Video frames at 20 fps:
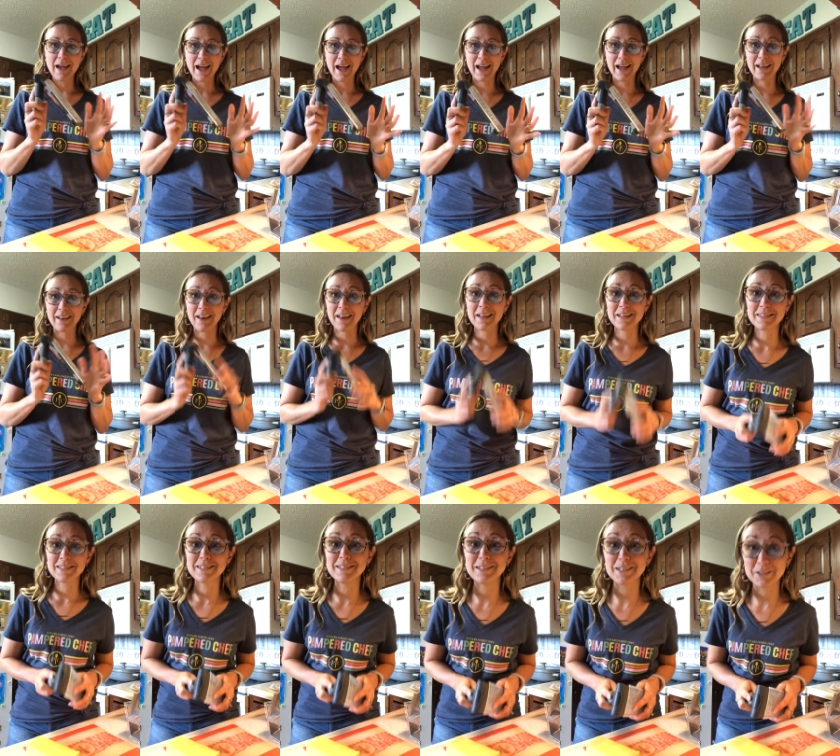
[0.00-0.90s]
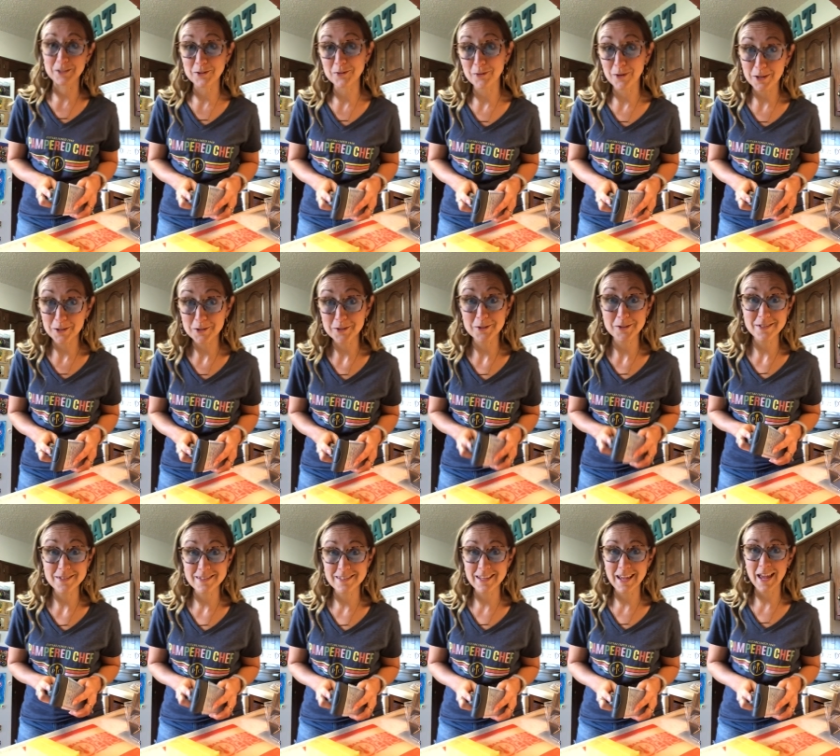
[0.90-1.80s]
and it's dishwasher
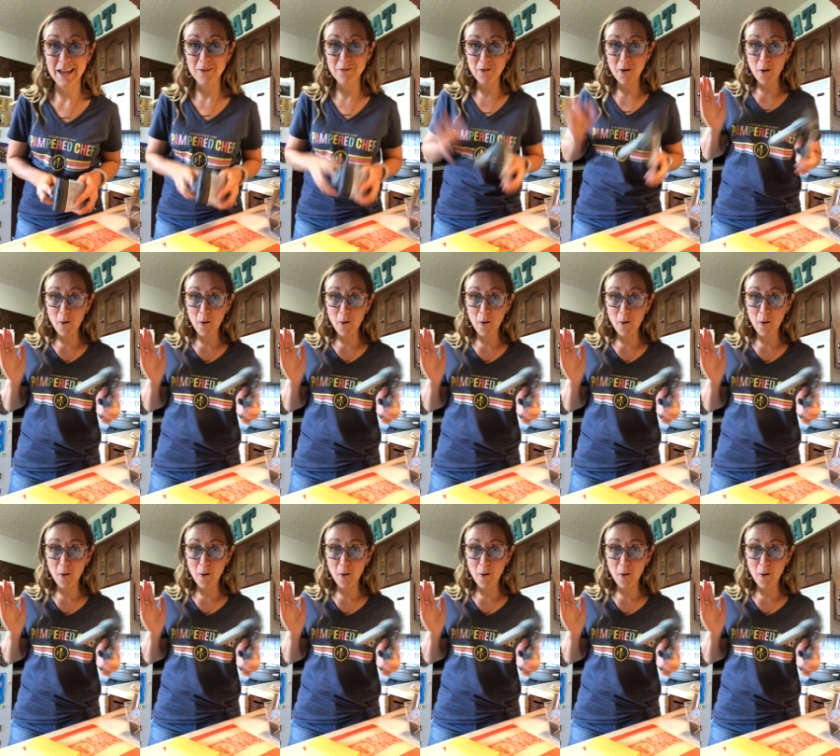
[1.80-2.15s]
safe.